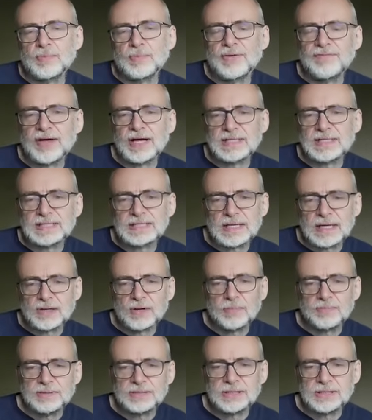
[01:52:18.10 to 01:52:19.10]
with that
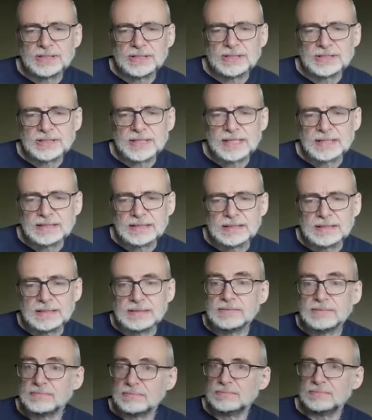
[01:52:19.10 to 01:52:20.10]
Sun opposition
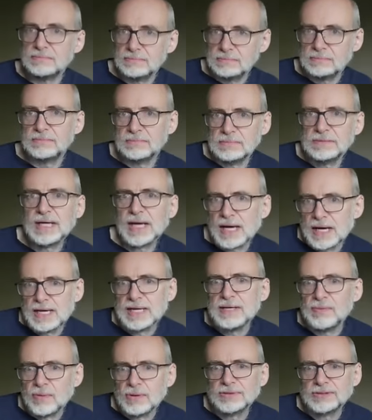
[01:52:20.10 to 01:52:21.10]
Saturn, yeah,
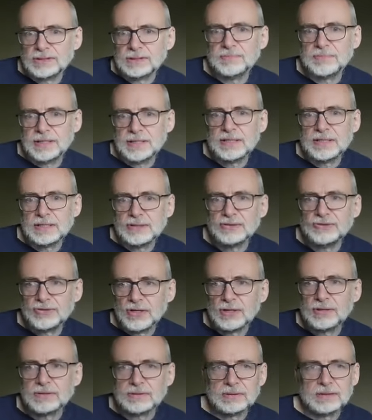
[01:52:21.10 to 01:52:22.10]
he wants to be in
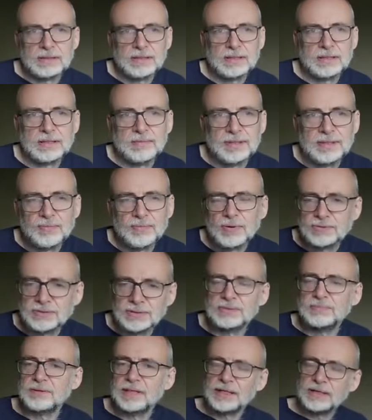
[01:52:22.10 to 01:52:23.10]
control. He
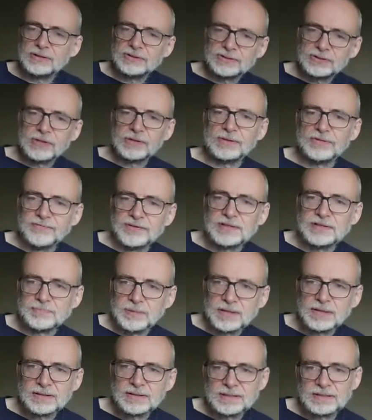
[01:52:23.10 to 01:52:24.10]
wants to be in control of his
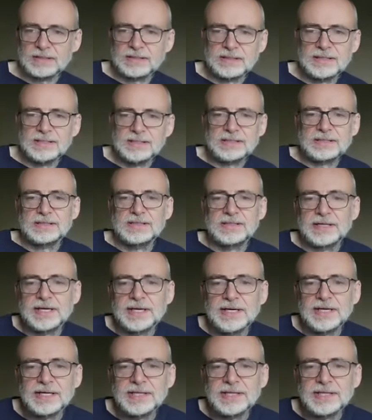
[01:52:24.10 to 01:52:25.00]
party. And he's